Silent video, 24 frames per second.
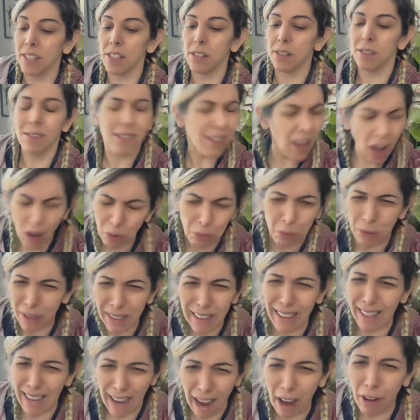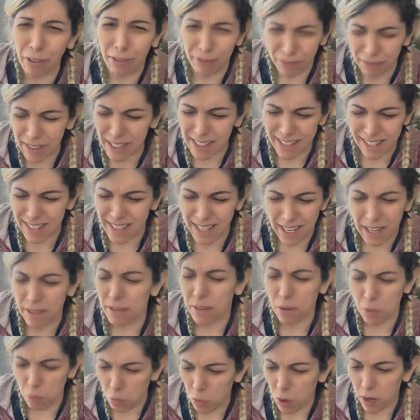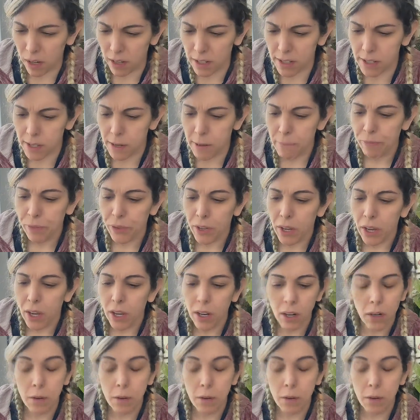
That's not really how physics even works.